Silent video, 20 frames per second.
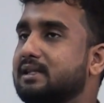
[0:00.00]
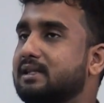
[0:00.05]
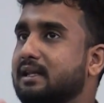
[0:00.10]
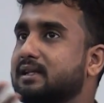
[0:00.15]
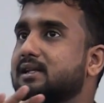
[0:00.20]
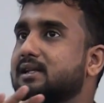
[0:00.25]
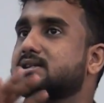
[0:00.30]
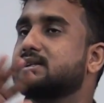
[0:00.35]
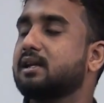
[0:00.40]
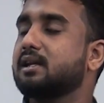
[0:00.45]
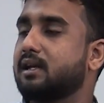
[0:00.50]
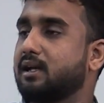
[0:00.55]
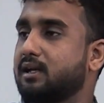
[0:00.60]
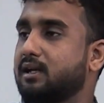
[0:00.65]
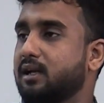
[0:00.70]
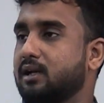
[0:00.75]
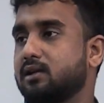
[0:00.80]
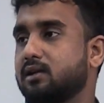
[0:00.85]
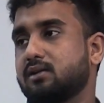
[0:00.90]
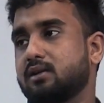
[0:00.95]
Netherlands cricket
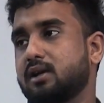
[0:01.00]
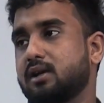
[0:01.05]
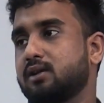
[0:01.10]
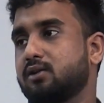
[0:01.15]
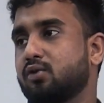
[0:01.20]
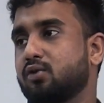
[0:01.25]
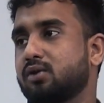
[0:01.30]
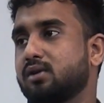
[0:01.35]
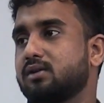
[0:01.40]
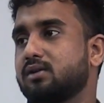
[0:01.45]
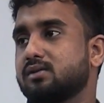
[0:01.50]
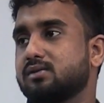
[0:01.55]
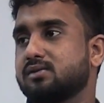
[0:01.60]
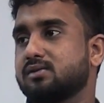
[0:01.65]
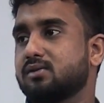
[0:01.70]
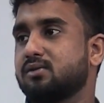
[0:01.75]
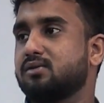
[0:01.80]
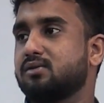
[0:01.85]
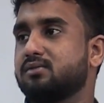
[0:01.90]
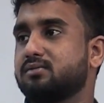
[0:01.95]
in total.
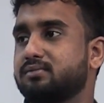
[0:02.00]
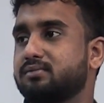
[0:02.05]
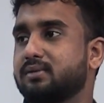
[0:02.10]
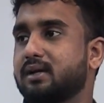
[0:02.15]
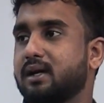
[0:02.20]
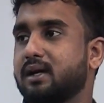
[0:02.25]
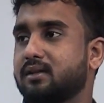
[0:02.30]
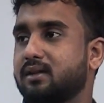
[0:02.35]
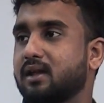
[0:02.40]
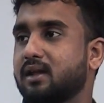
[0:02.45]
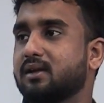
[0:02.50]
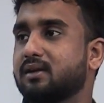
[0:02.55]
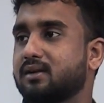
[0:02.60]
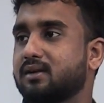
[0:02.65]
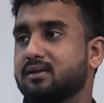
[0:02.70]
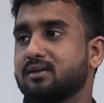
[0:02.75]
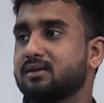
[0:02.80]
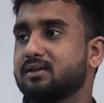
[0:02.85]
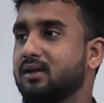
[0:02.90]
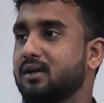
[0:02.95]
So I think
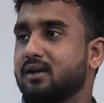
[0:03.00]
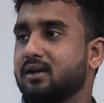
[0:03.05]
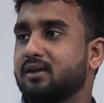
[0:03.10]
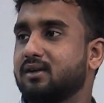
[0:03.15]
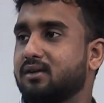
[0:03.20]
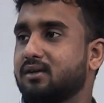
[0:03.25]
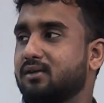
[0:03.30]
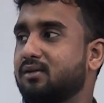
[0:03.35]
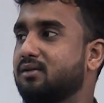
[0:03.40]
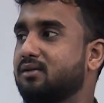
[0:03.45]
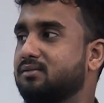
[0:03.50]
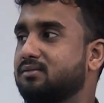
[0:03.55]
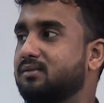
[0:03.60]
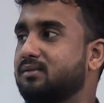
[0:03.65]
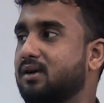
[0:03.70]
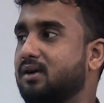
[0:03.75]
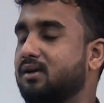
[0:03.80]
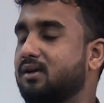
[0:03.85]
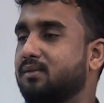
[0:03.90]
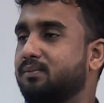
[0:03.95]

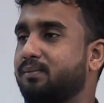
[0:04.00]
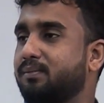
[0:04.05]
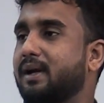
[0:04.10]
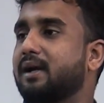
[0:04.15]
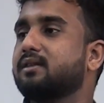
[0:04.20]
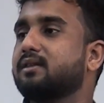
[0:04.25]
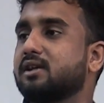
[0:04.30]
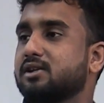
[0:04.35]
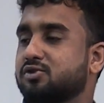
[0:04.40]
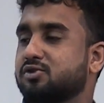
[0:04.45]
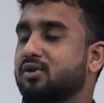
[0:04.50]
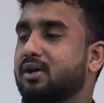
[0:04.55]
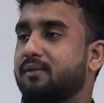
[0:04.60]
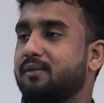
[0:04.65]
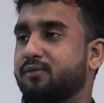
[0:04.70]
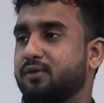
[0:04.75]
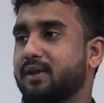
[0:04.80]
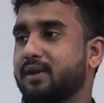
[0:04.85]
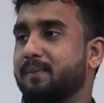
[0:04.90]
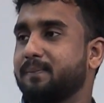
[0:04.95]
better things to come
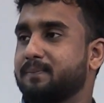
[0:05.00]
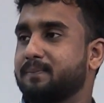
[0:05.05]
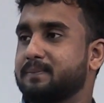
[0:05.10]
for them.